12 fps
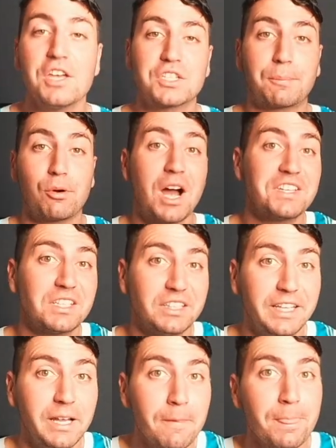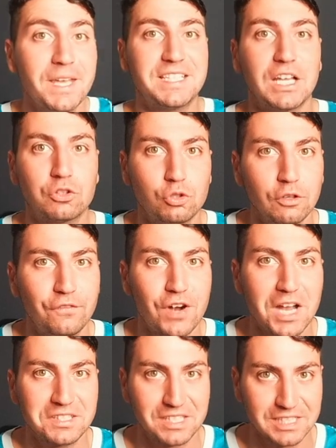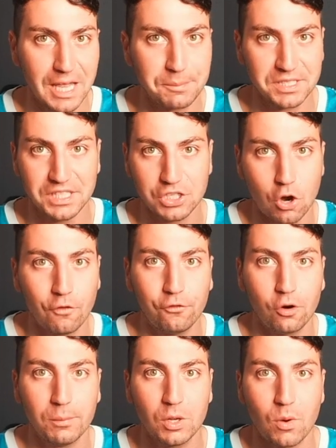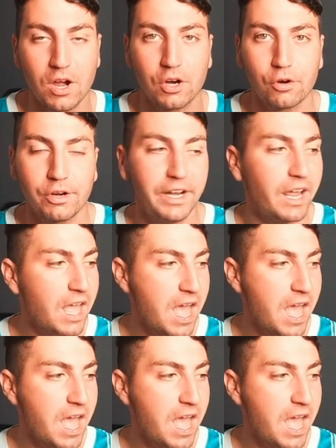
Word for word: Surprisingly, he's had two fastest laps in his whole Formula One career